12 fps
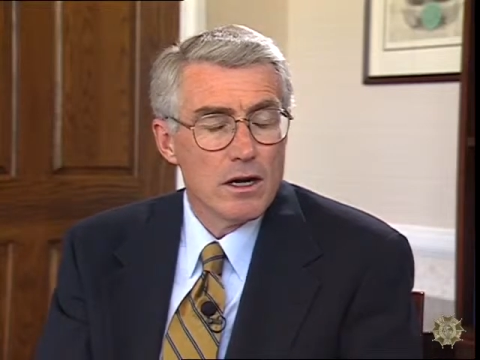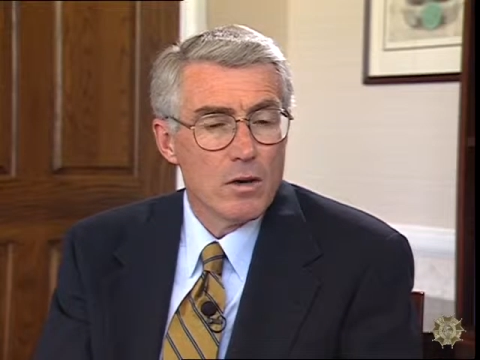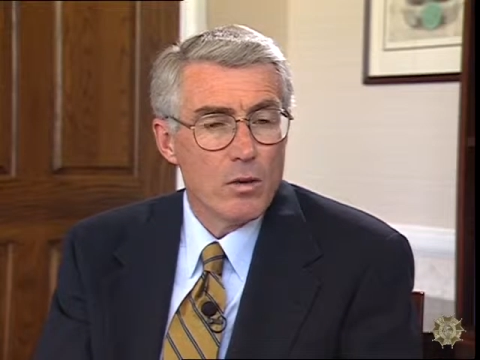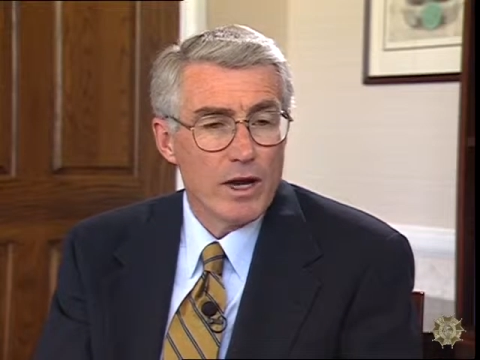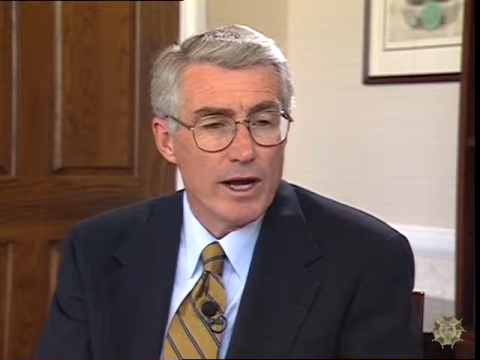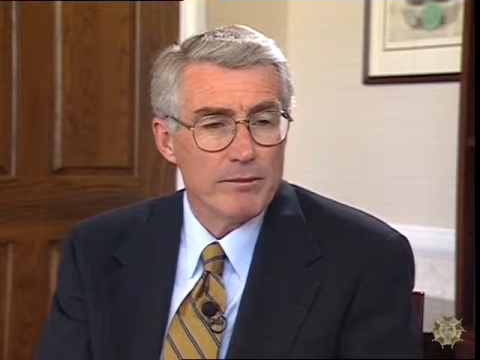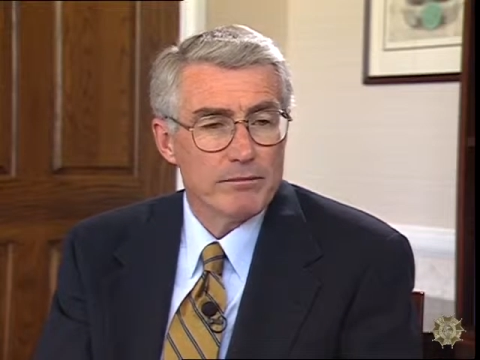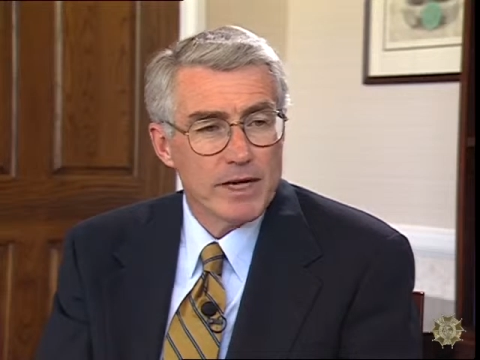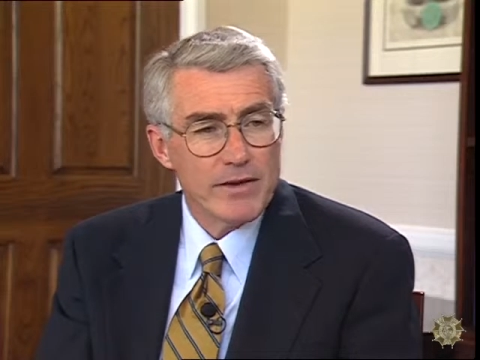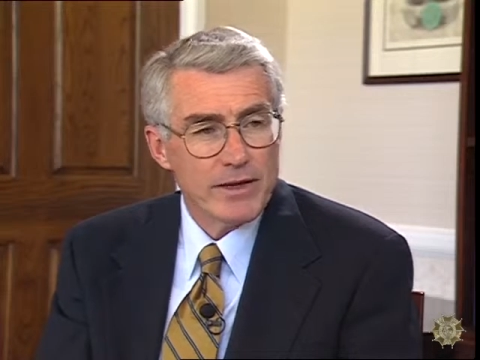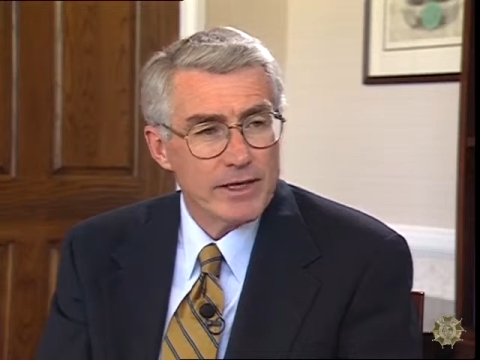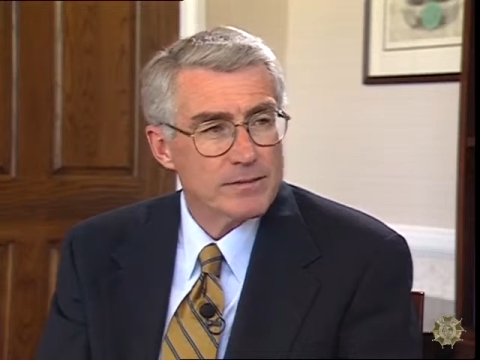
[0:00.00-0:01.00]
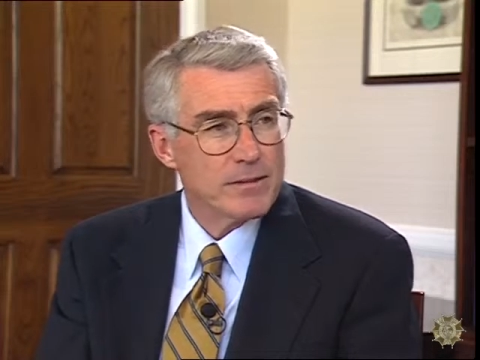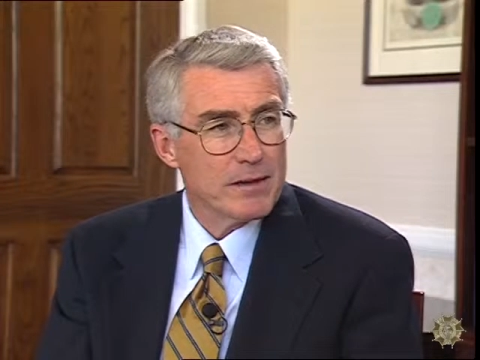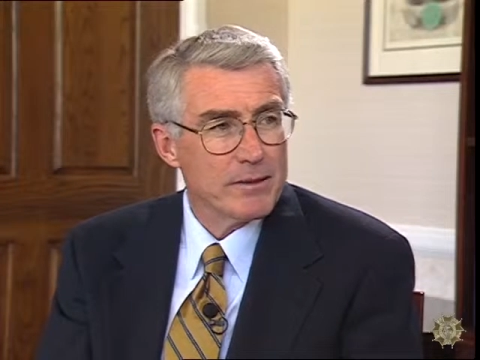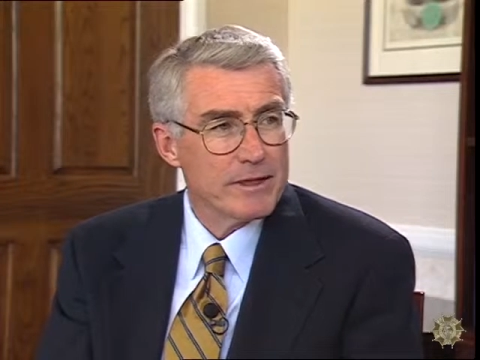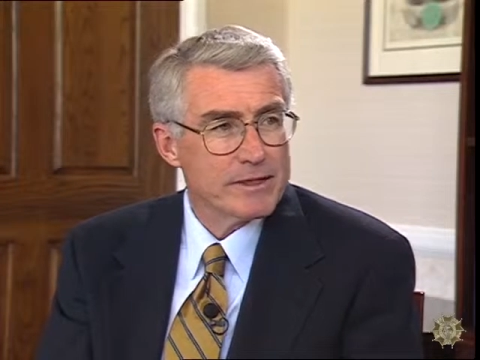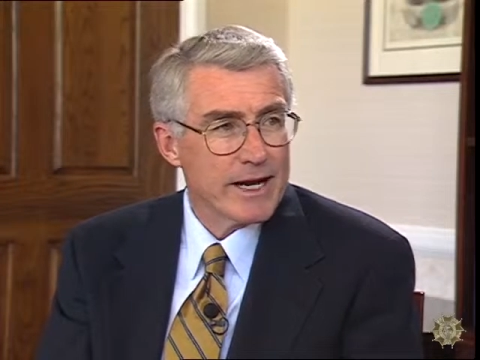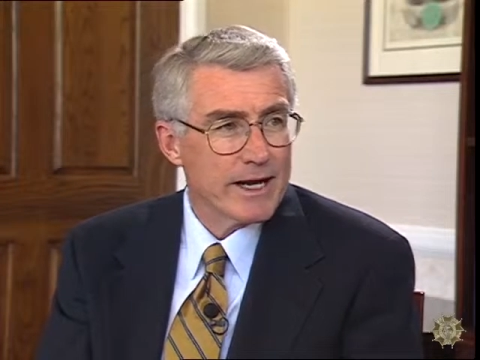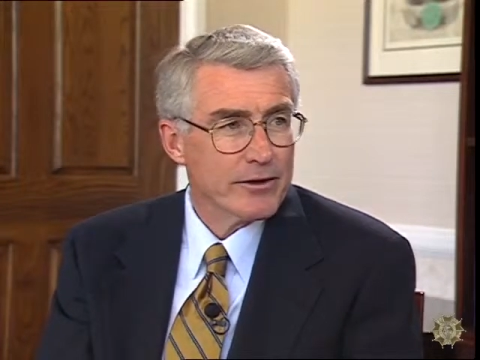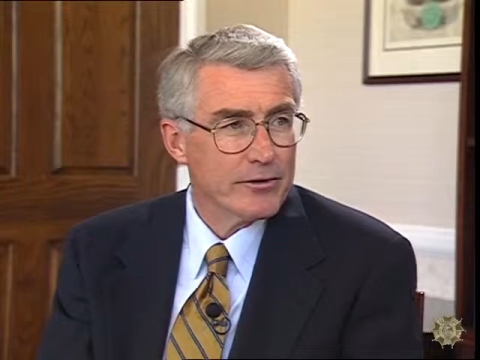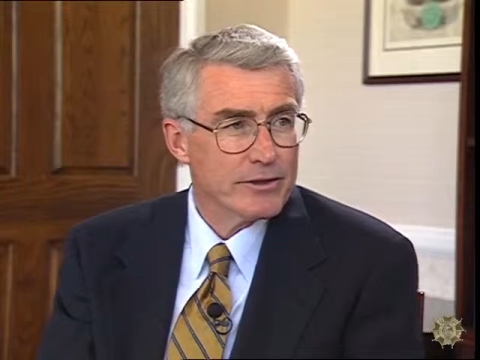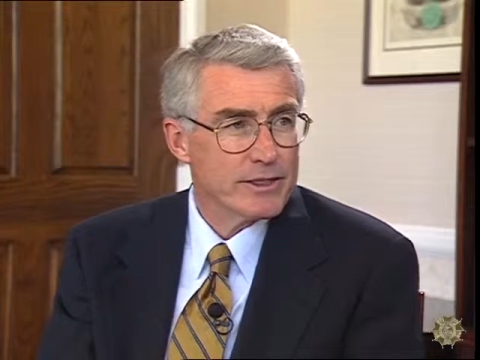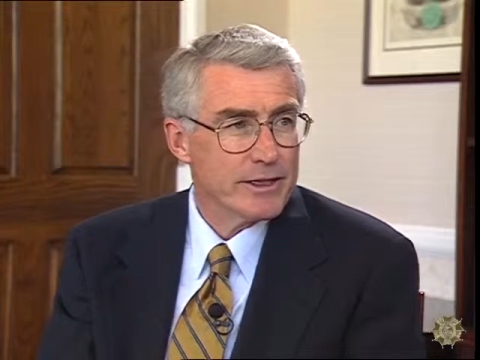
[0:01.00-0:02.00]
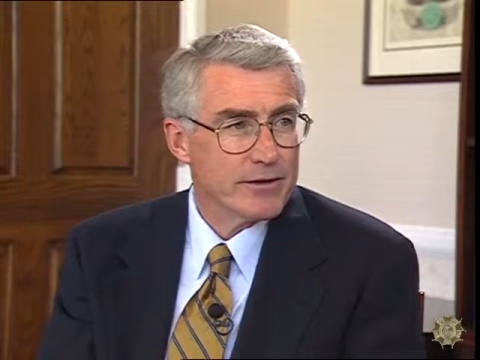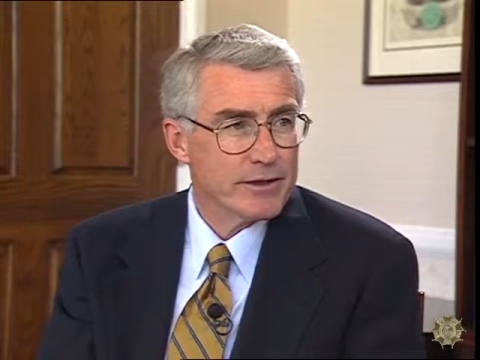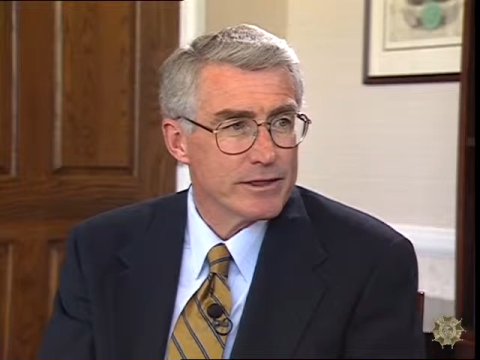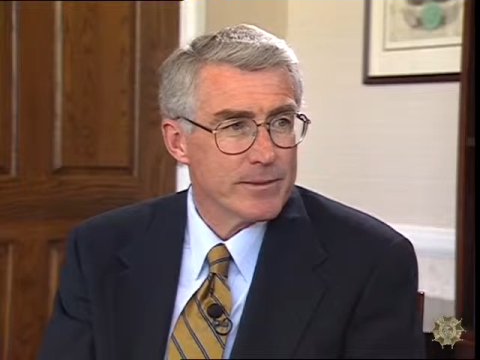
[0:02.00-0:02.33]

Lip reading: Well, I think that's probably as accurate as any of these.